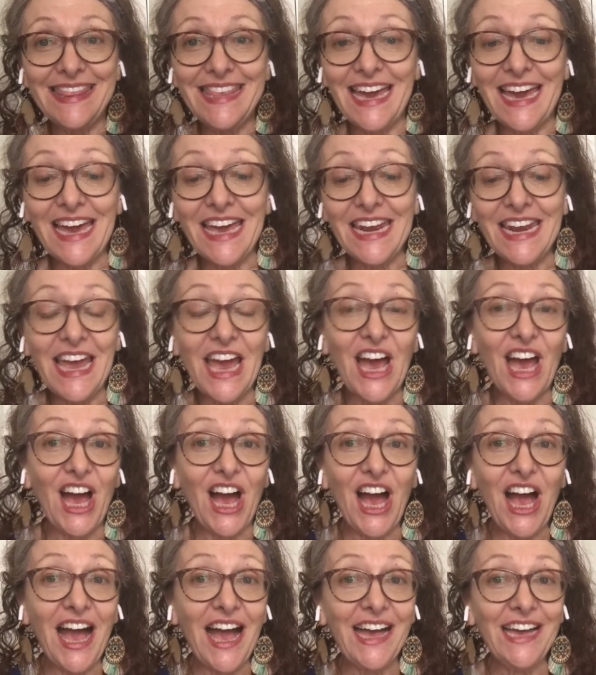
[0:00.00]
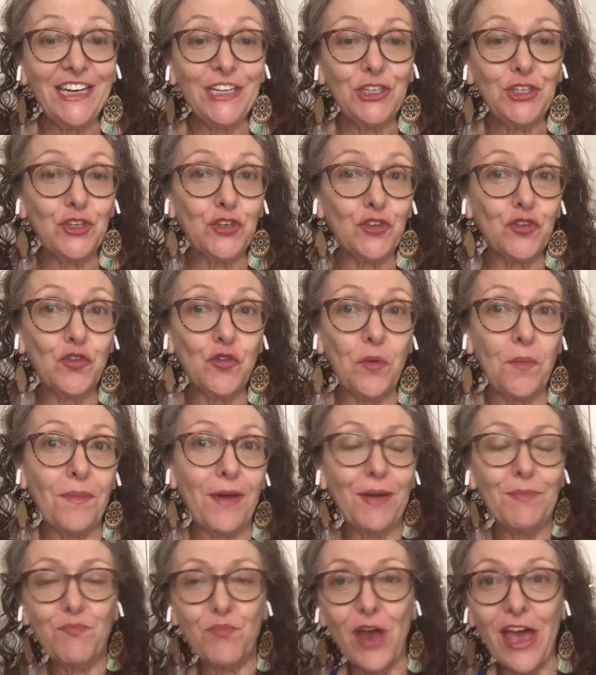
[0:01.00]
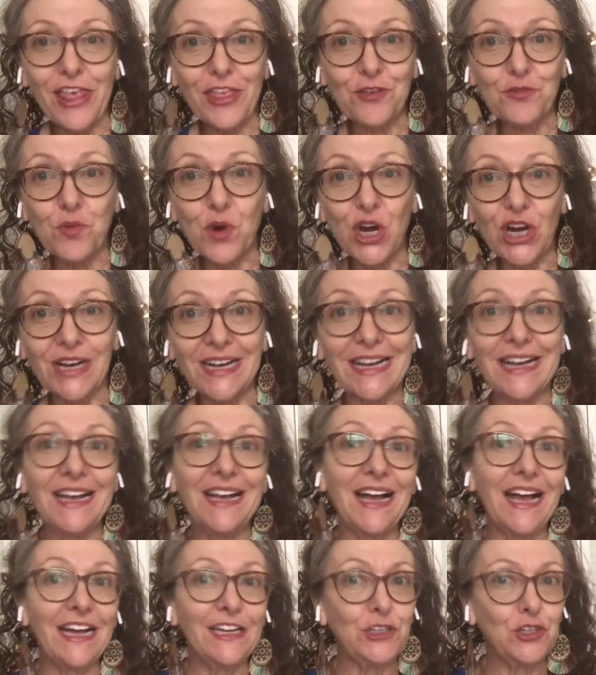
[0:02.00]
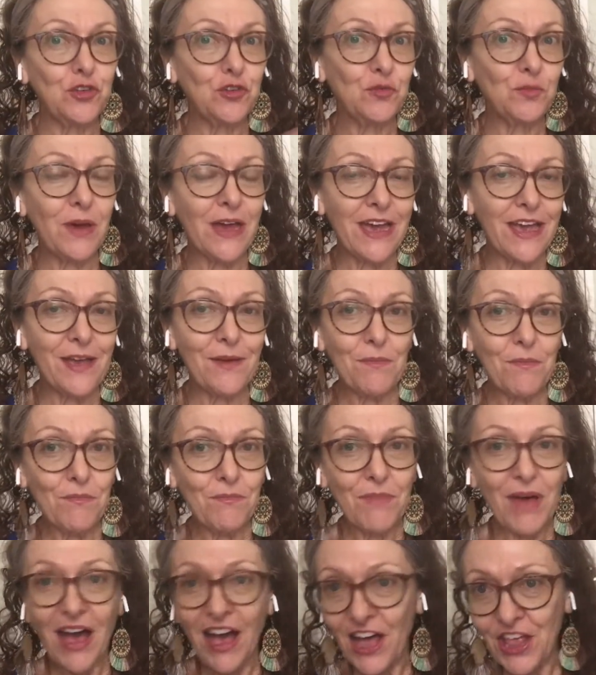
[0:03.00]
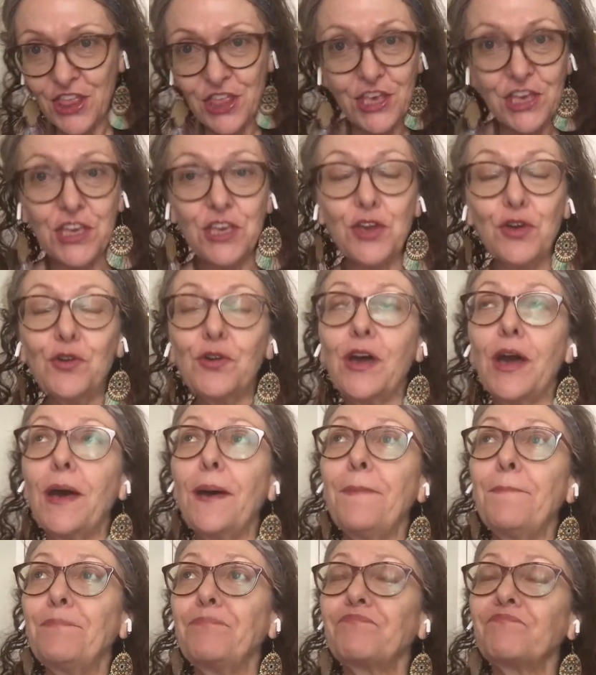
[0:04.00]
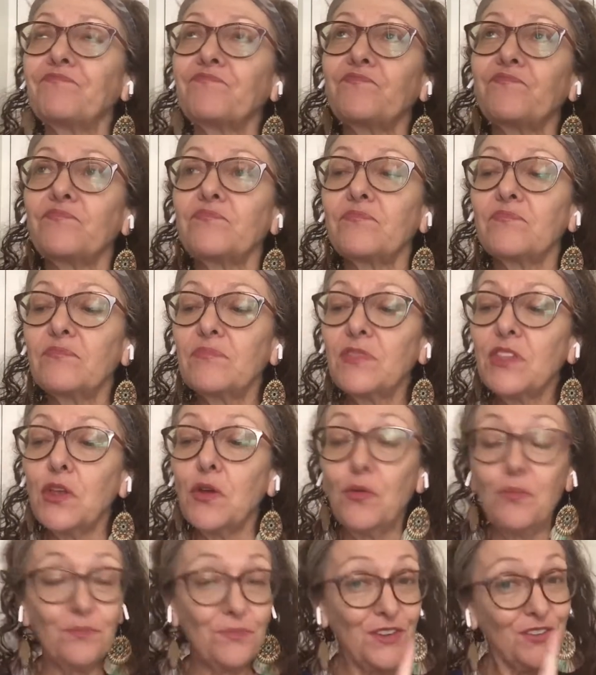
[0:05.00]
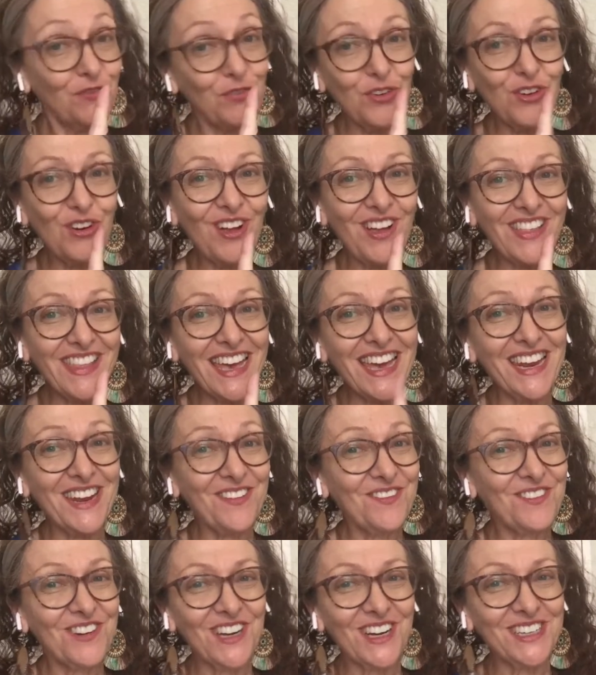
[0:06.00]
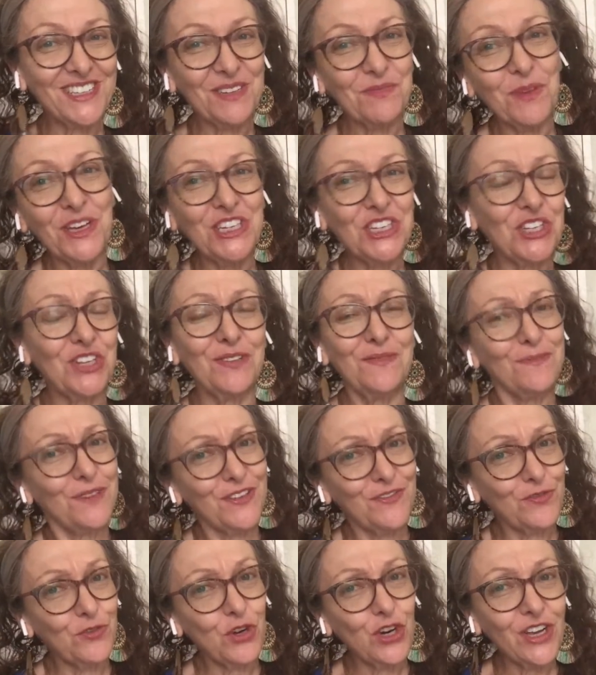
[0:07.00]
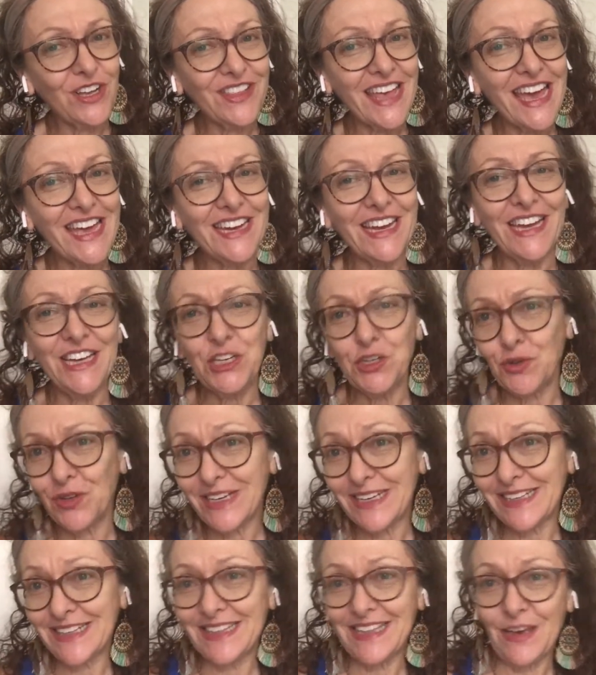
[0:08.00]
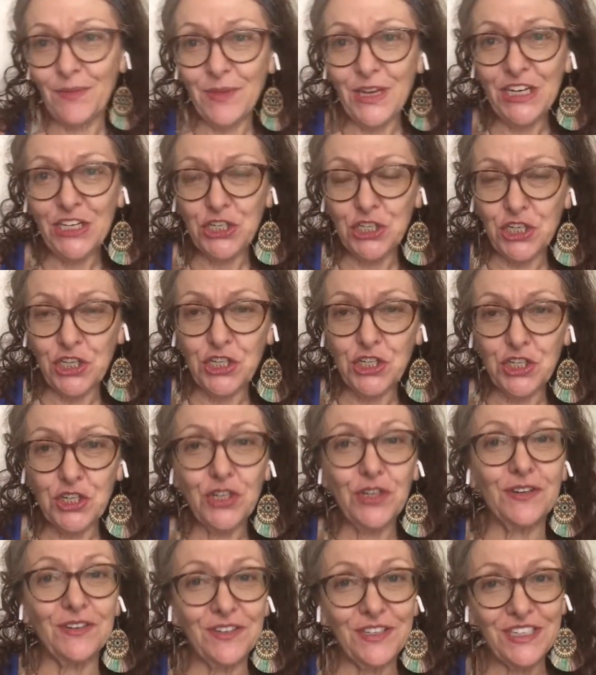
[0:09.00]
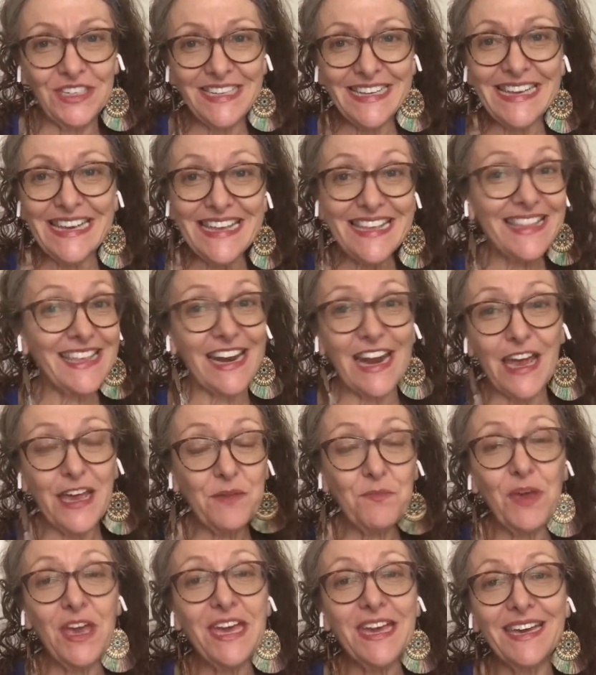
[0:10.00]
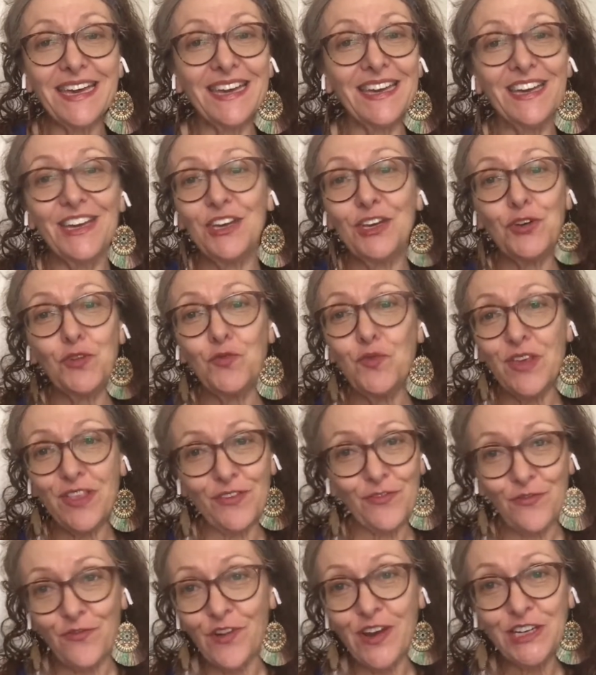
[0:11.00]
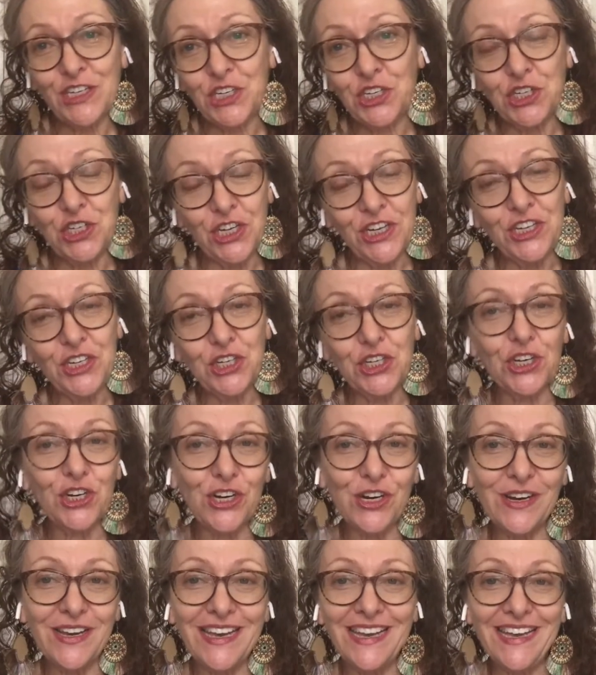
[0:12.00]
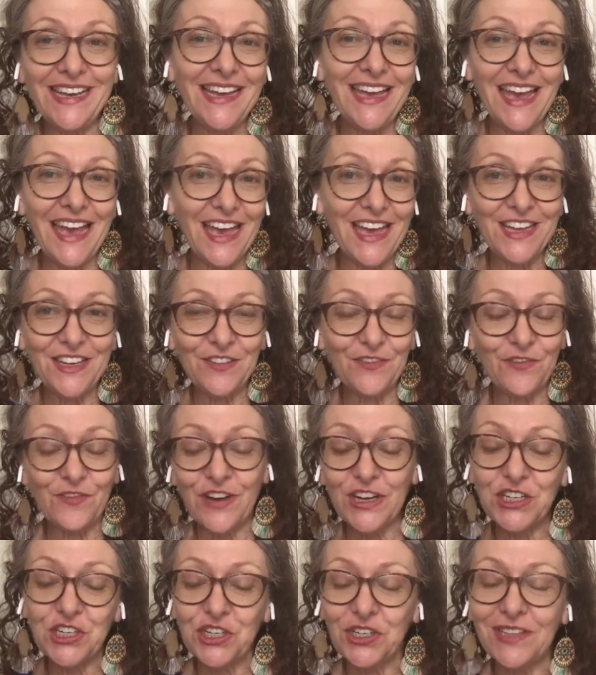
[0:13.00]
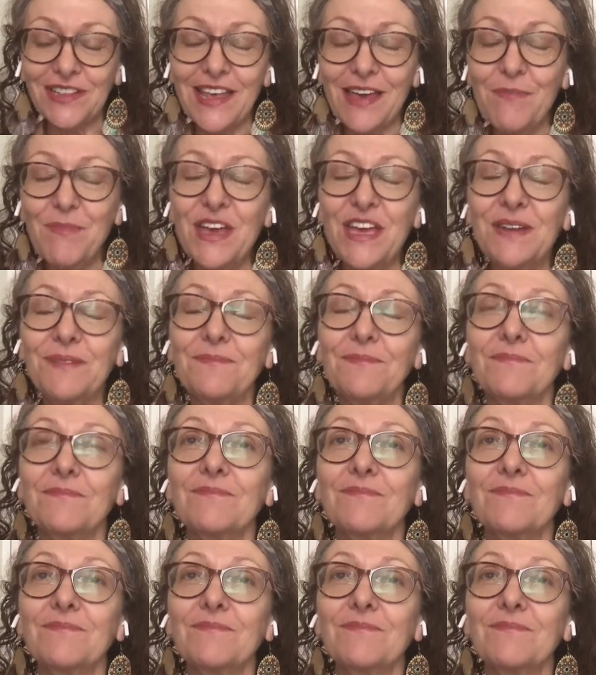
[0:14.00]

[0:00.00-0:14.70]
then I do my breath work, I do my hatha yoga. Before all that, I forgot to mention, before all that, I drink lemon ginger tea that I make with fresh ginger and fresh lemon.